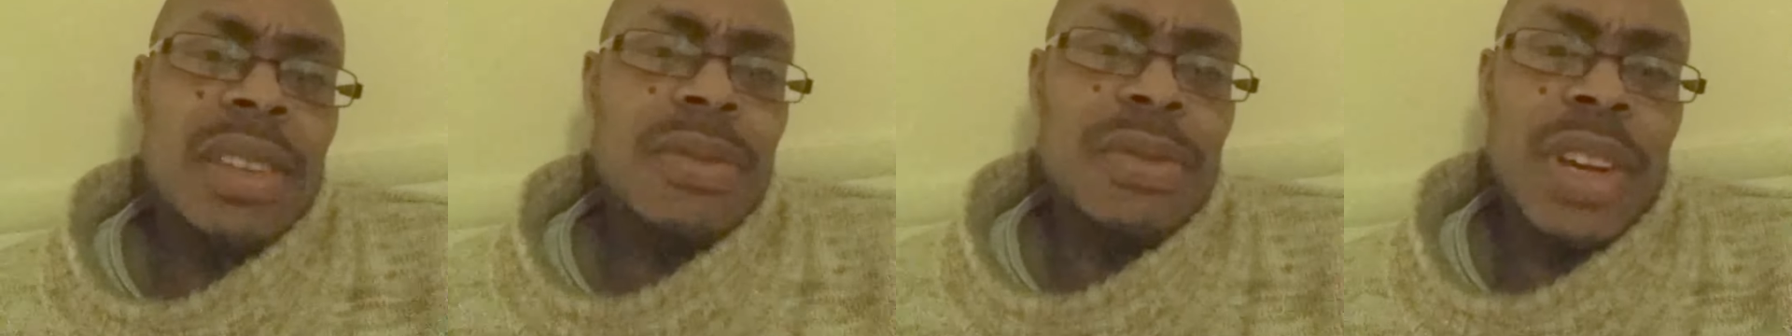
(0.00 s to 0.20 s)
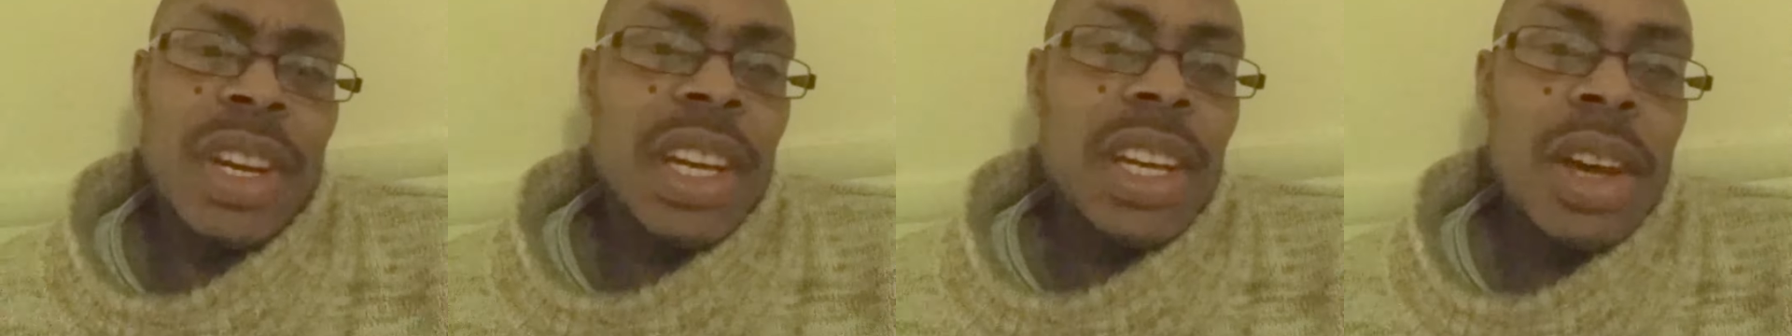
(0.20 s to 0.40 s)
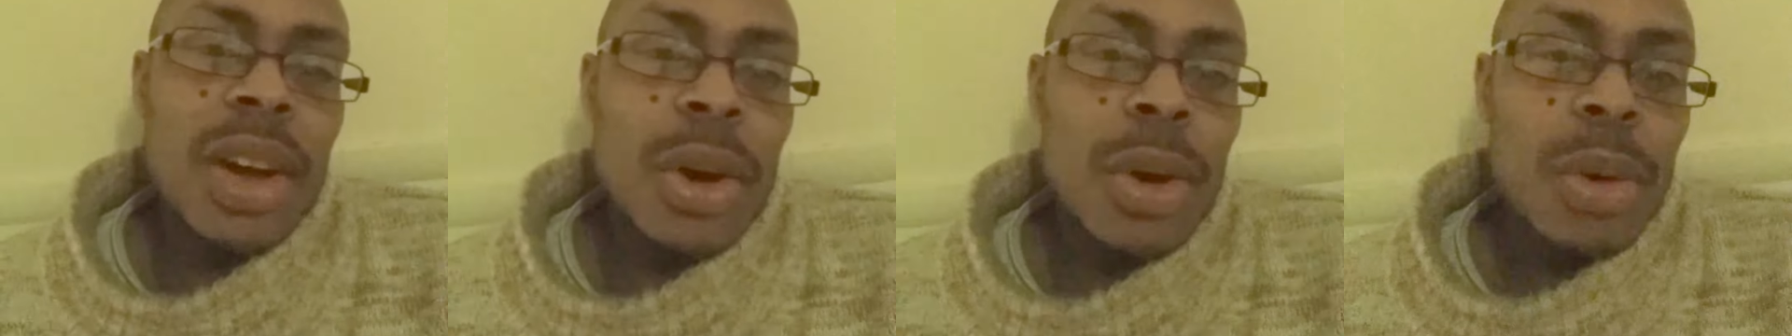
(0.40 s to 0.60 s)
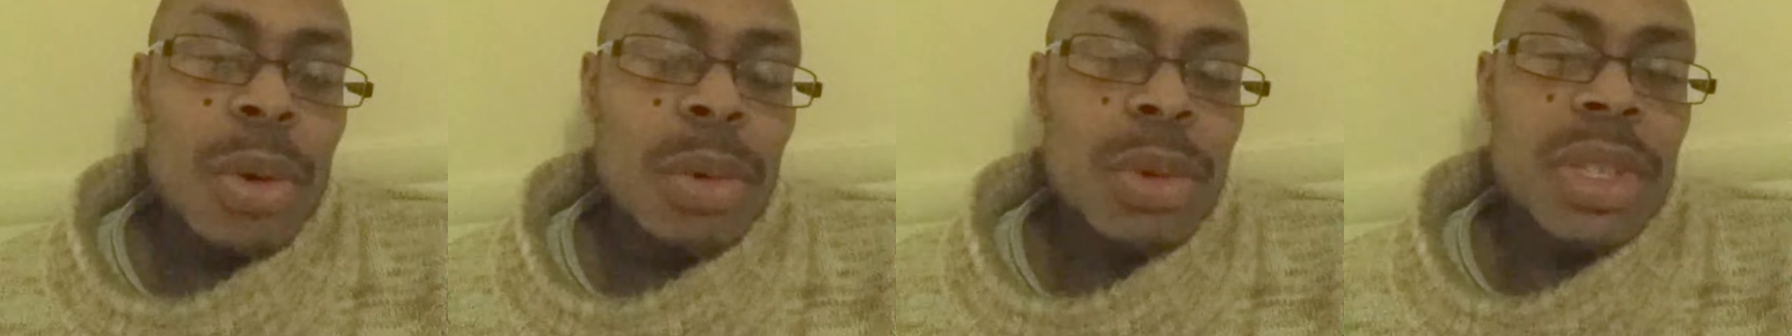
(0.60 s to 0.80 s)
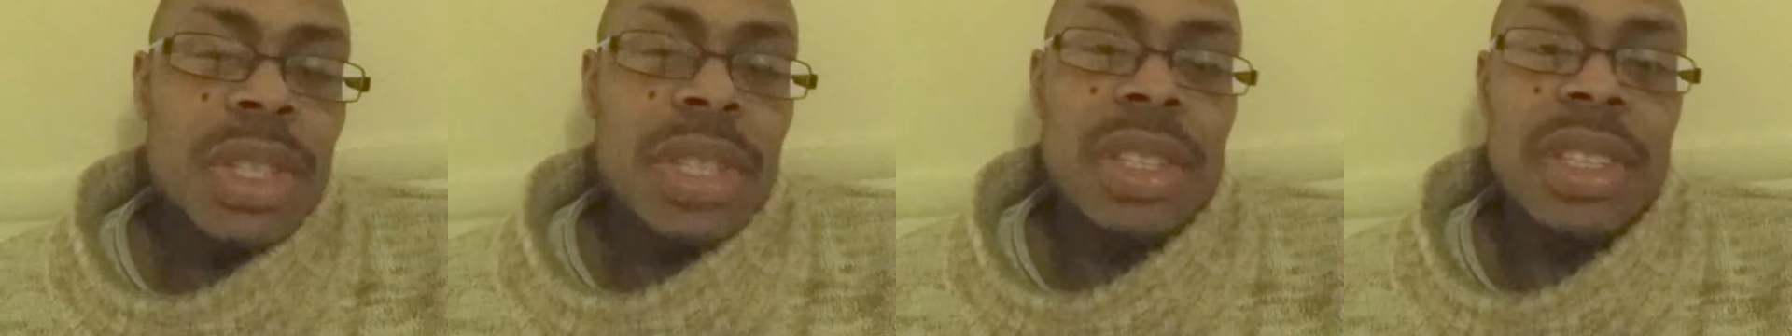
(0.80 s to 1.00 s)
in
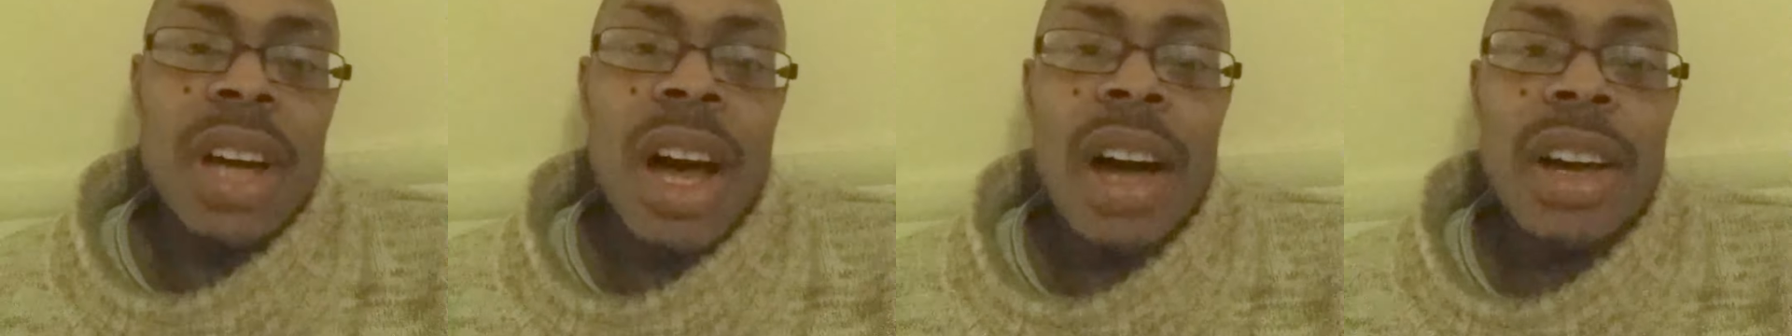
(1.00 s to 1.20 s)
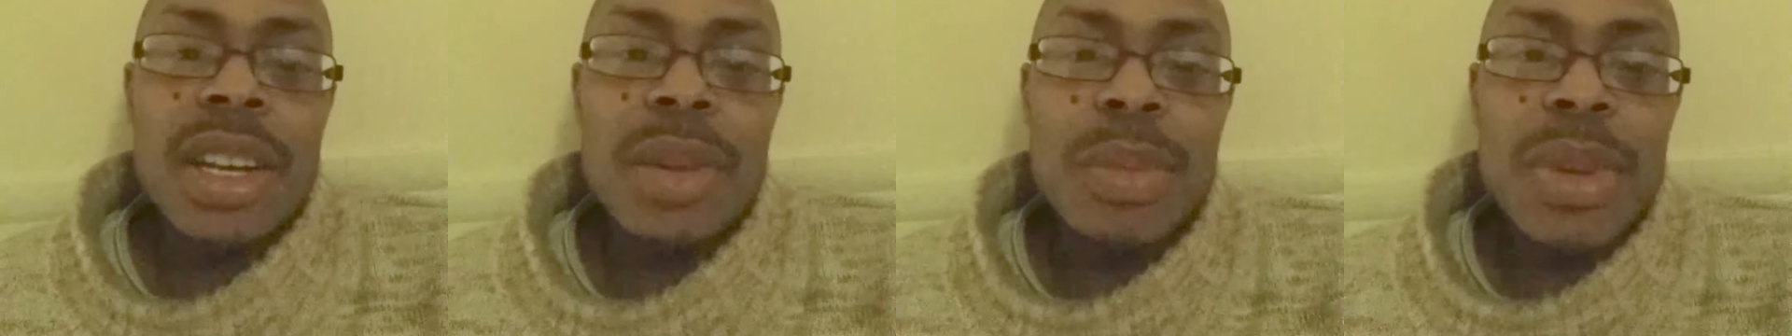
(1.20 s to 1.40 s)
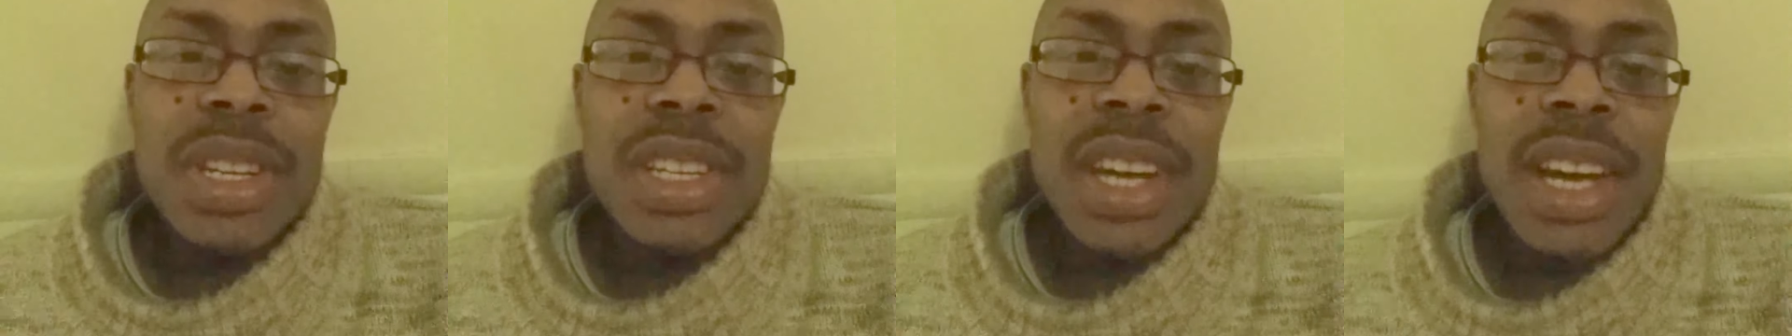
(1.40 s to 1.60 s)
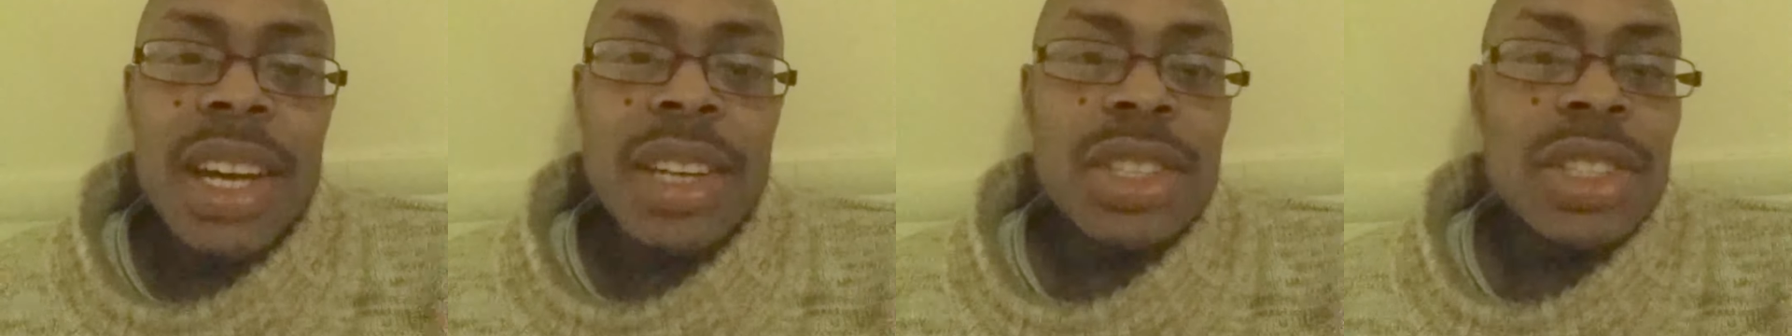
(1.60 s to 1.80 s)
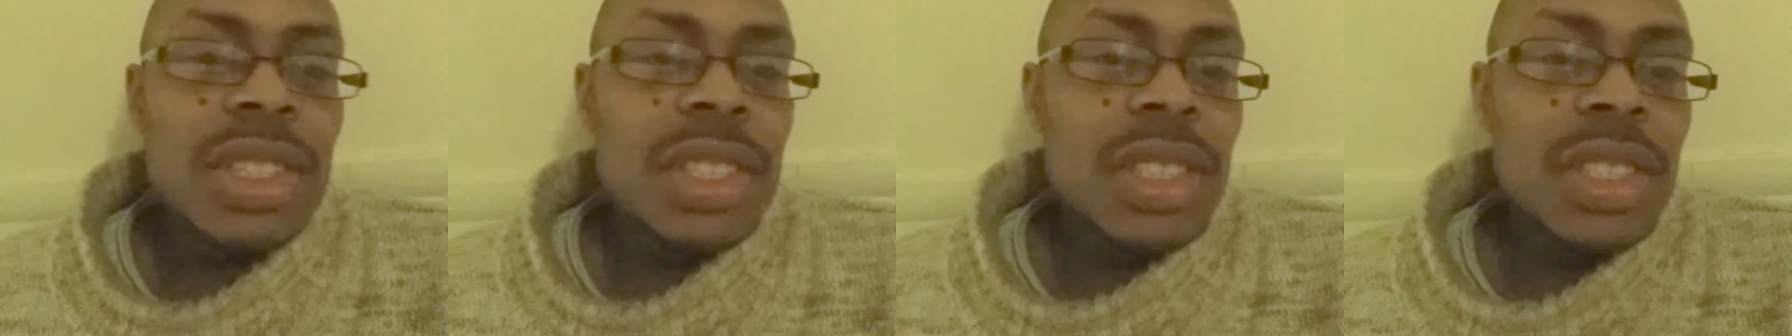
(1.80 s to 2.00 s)
videos and
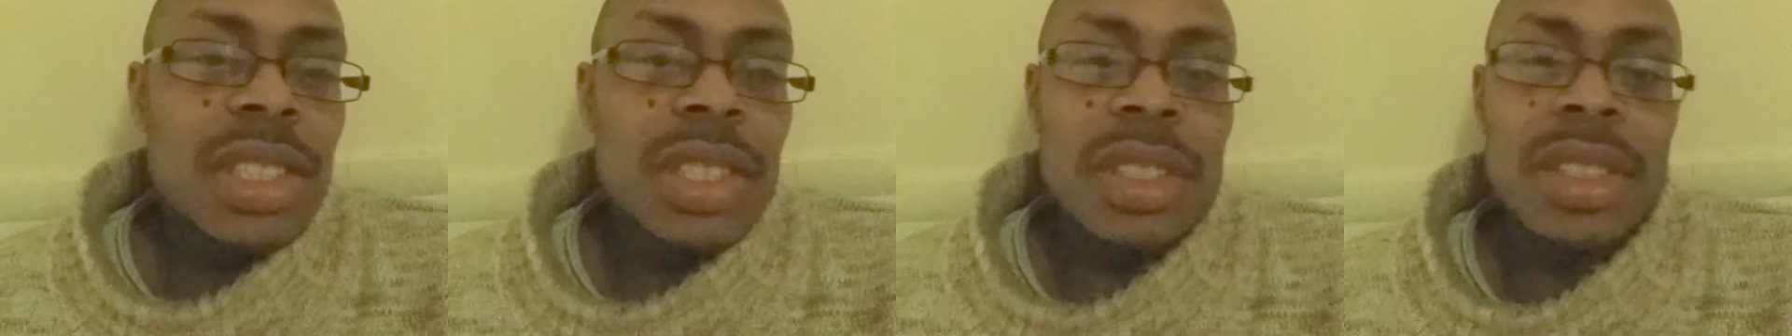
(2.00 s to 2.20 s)
documentations